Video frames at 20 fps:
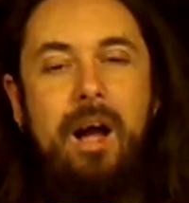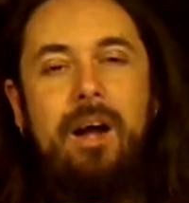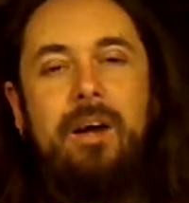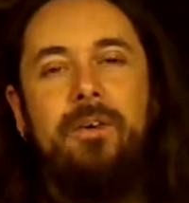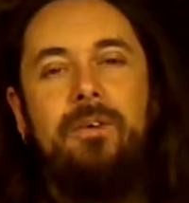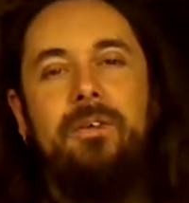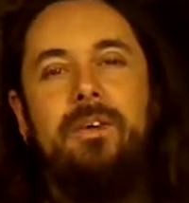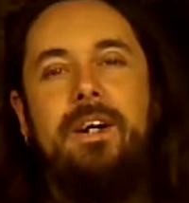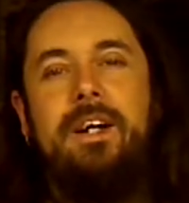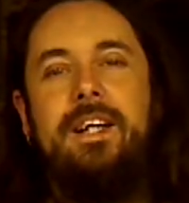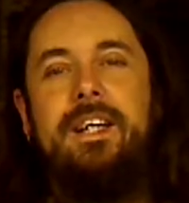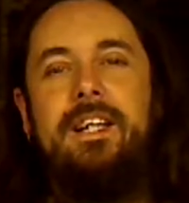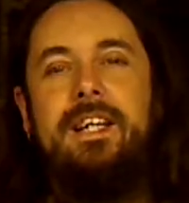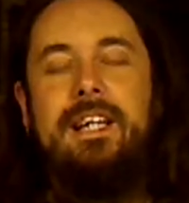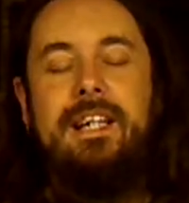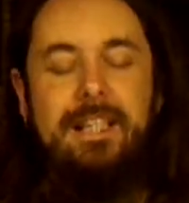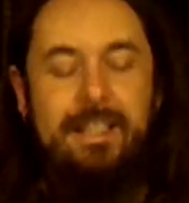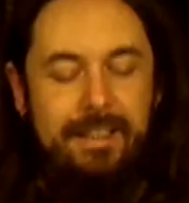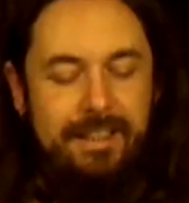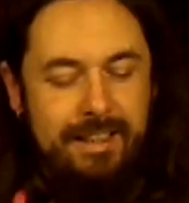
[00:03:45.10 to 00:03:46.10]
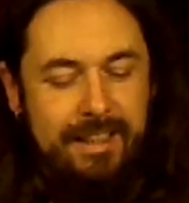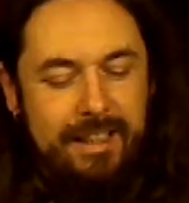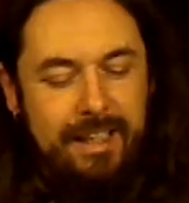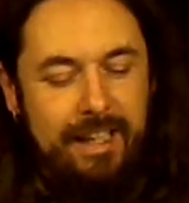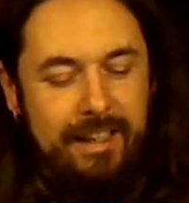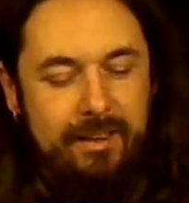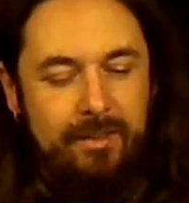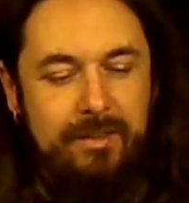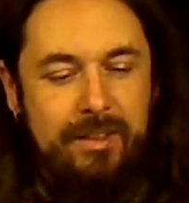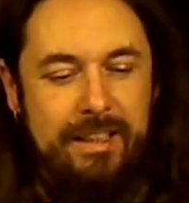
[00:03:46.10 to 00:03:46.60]
Alright, here's
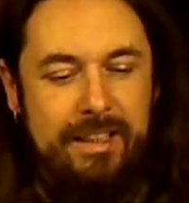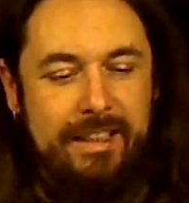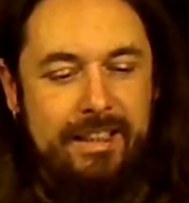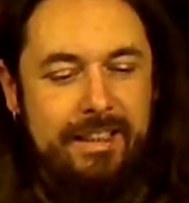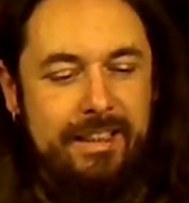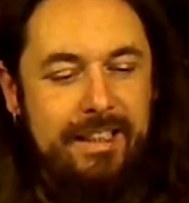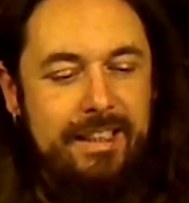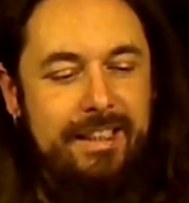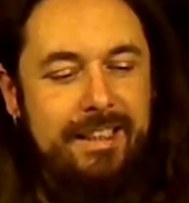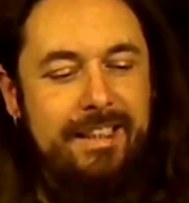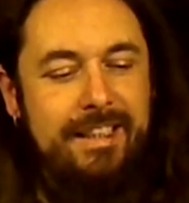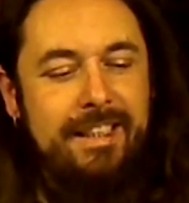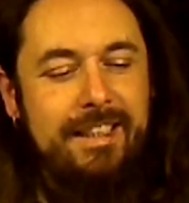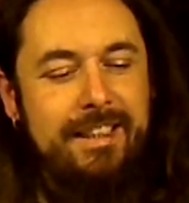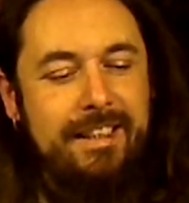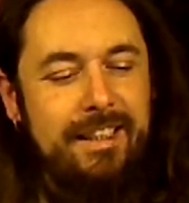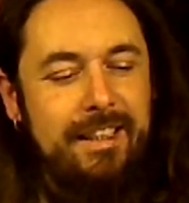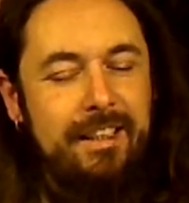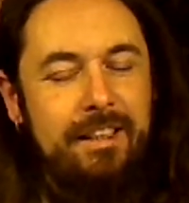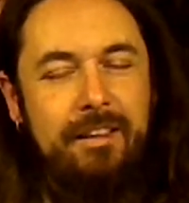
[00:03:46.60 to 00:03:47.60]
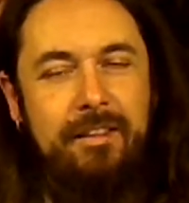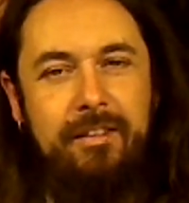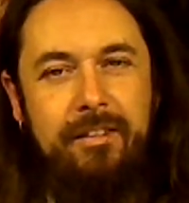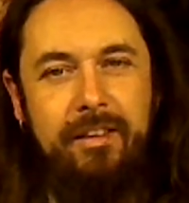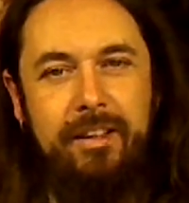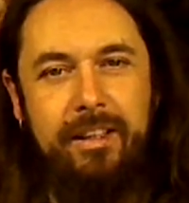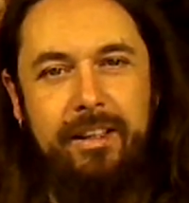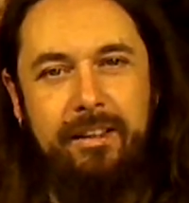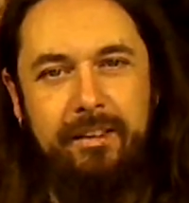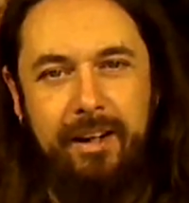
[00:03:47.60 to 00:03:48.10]
another one. This is, you know what
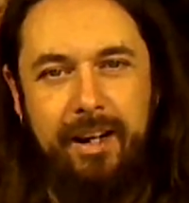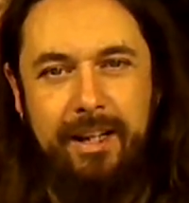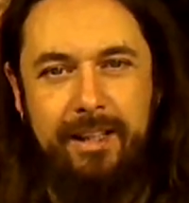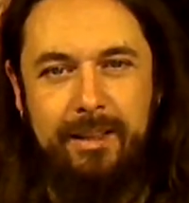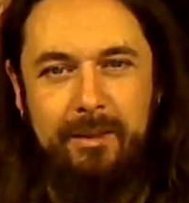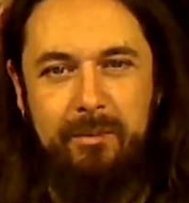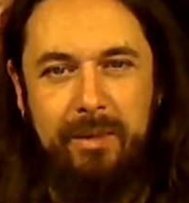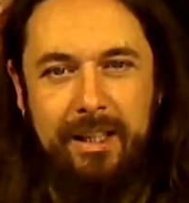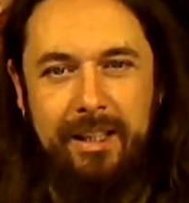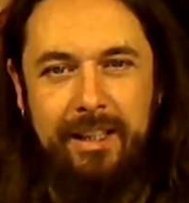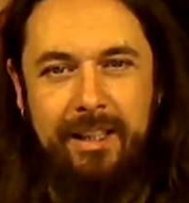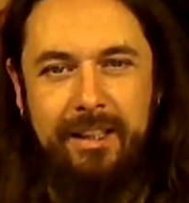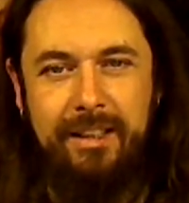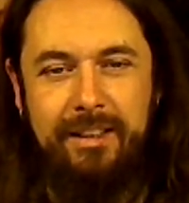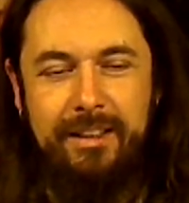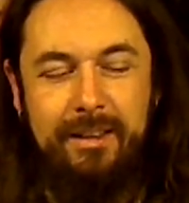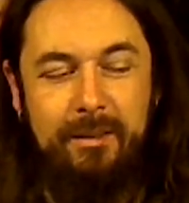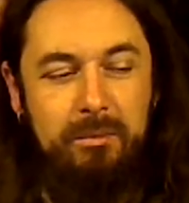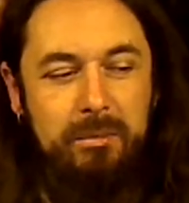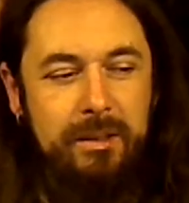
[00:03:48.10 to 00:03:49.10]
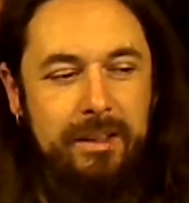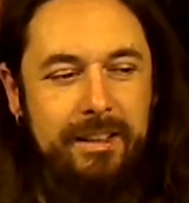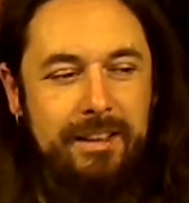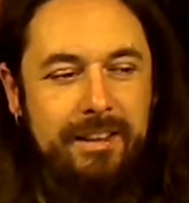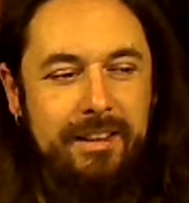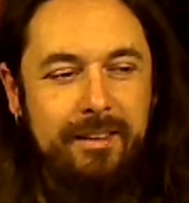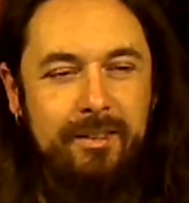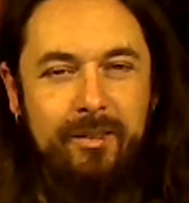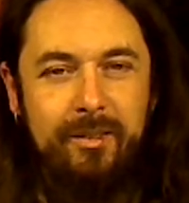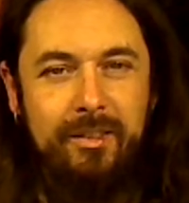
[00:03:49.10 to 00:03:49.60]
really grinds my gears?
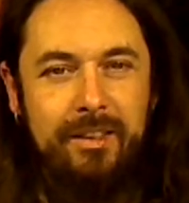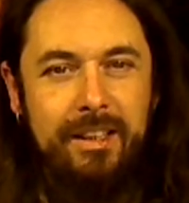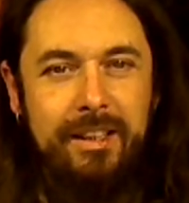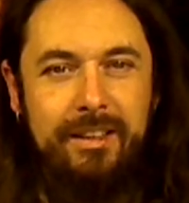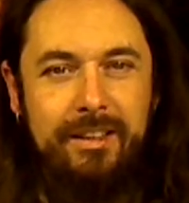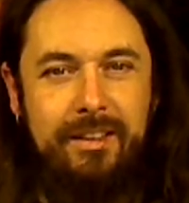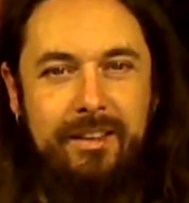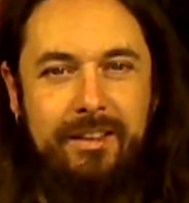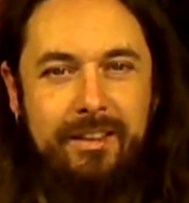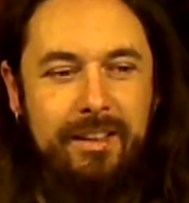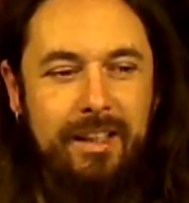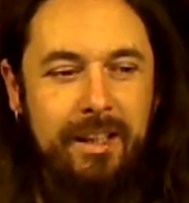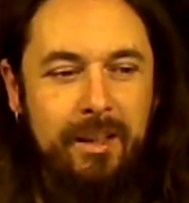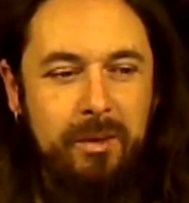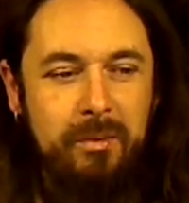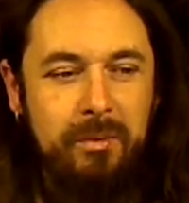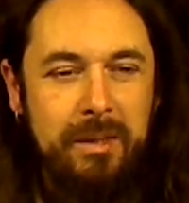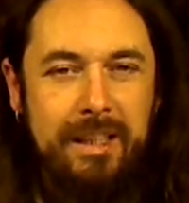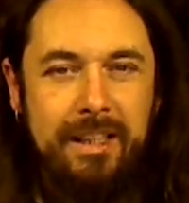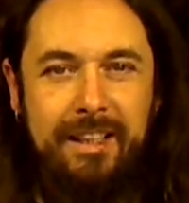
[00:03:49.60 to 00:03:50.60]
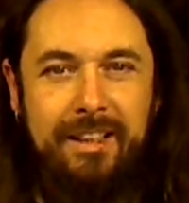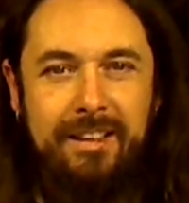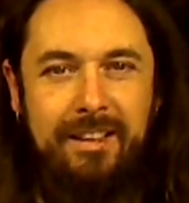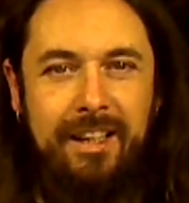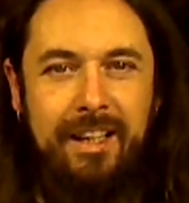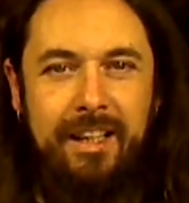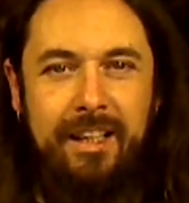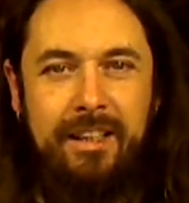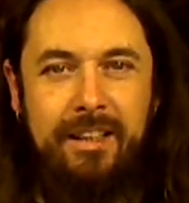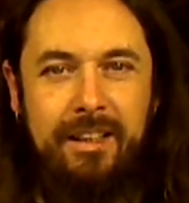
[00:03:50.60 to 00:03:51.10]
Please don't, I don't mean
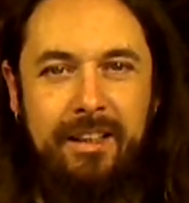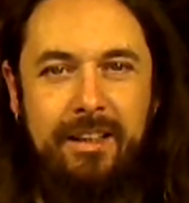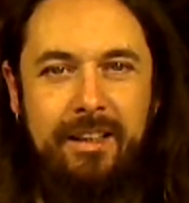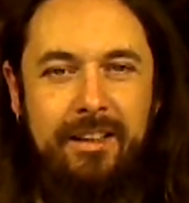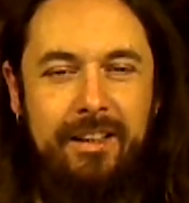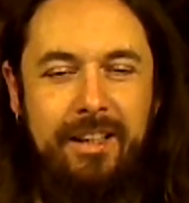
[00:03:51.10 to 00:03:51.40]
I didn't.